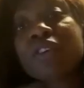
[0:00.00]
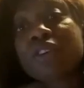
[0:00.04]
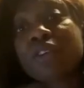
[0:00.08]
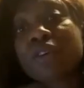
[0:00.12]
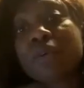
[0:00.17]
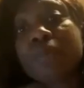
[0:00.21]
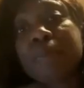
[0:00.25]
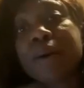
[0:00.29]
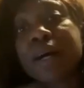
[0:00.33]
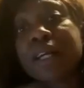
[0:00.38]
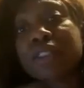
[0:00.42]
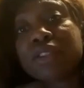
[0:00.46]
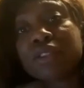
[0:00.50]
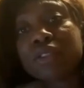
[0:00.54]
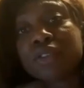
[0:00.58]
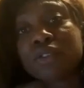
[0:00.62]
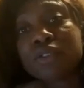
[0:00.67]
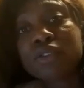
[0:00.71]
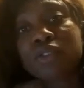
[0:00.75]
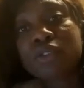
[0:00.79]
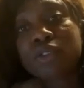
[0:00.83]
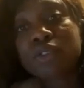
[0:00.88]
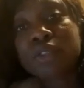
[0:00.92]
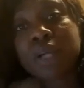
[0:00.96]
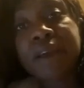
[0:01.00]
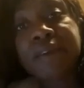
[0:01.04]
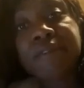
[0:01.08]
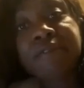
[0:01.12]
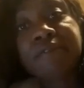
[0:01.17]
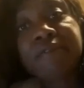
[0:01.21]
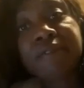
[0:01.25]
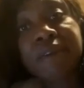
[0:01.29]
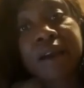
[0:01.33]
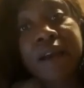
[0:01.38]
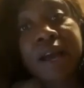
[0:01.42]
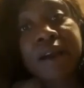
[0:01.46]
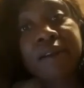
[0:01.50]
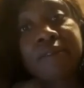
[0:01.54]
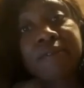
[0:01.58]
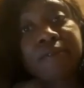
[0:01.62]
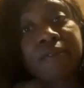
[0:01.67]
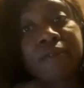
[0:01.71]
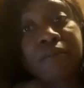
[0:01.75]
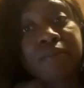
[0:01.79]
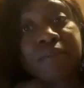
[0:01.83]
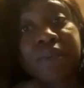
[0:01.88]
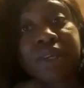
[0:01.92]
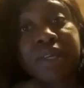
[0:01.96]
on your passion,
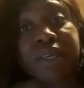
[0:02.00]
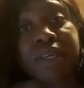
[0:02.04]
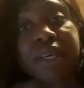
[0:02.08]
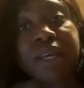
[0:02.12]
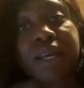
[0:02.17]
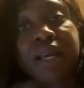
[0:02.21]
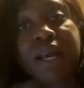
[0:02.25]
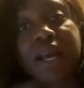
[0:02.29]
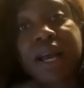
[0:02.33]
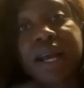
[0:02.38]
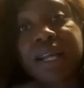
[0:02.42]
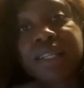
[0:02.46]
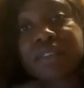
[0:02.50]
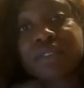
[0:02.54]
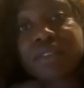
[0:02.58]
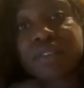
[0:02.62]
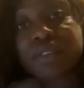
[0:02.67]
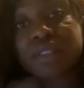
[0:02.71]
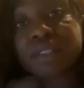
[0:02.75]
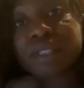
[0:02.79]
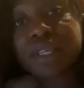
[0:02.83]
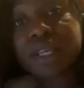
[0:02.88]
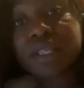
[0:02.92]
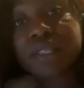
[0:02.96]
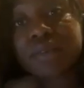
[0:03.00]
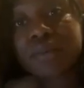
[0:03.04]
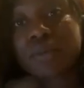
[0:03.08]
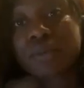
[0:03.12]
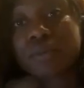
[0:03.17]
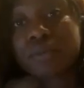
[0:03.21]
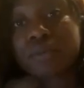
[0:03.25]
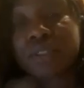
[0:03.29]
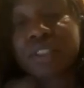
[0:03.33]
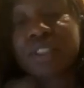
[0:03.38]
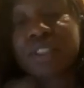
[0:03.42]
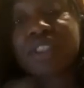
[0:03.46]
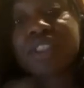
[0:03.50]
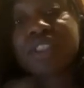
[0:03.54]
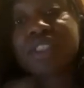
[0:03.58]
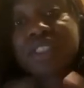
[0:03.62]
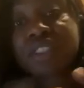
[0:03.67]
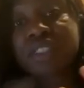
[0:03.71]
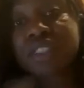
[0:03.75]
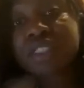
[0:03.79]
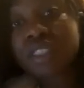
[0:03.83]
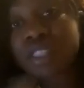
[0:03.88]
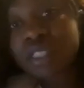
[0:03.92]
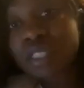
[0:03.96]
for me, I just said, oh, this
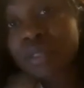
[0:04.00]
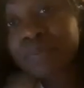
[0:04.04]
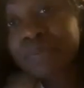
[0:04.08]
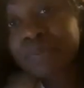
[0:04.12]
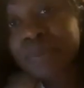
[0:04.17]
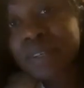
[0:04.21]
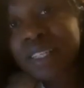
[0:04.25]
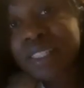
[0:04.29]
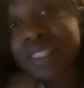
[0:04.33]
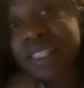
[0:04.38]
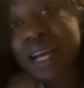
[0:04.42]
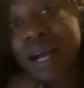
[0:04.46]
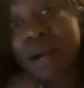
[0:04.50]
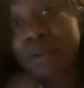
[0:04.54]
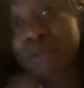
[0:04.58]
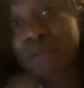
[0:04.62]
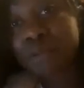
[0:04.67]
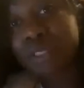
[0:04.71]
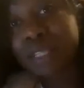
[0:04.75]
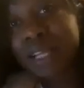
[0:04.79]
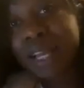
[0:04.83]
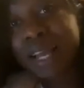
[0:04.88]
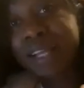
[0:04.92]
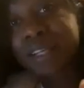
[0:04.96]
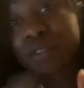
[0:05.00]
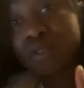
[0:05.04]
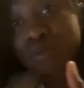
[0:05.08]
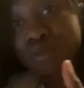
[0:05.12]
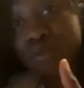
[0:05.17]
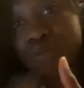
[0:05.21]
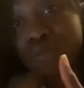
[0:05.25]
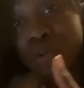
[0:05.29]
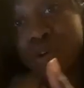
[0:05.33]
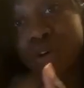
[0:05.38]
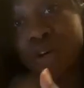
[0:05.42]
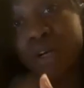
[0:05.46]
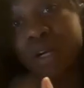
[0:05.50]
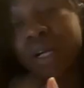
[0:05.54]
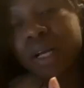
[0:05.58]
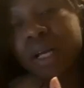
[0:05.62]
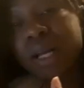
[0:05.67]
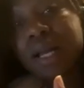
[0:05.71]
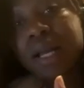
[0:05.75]
is the place I would like to work.